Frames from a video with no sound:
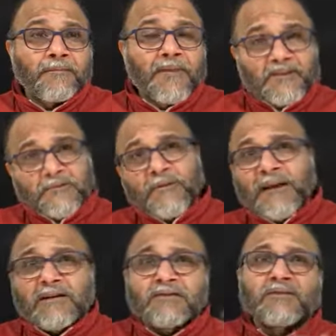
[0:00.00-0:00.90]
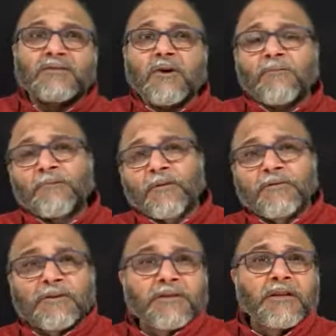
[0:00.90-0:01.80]
This flux of
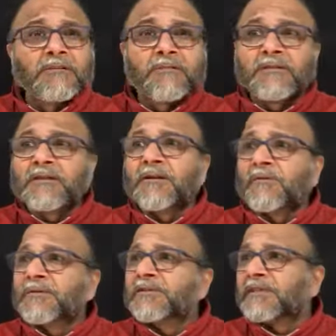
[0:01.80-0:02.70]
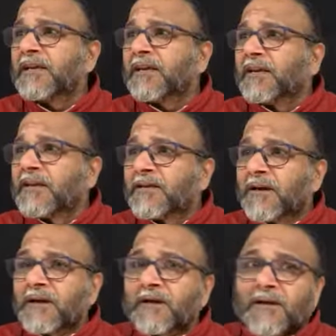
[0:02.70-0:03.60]
pravritti nivritti, you will see
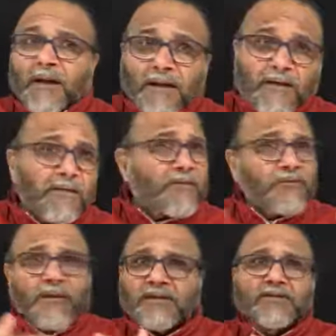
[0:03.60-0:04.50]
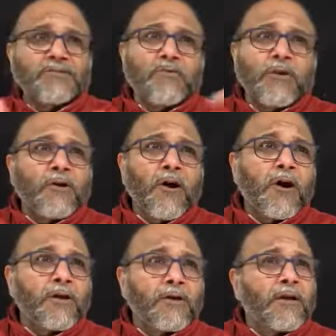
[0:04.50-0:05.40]
the uh, this flux is going
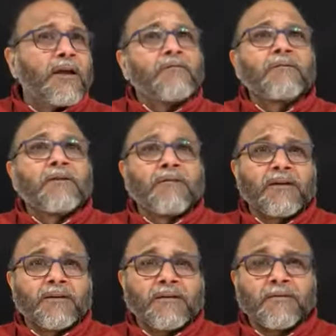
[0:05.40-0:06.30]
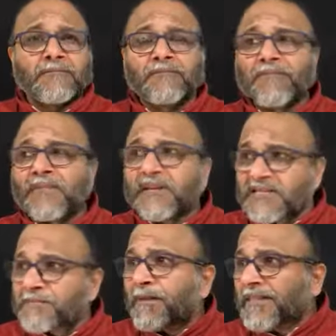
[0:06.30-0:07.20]
on everywhere. The
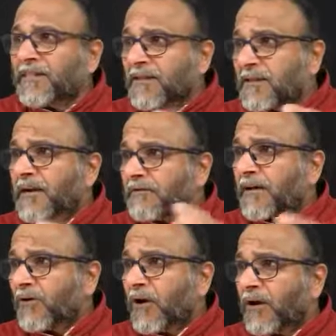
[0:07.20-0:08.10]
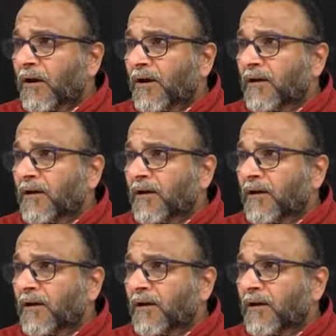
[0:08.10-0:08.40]
spanda that we call,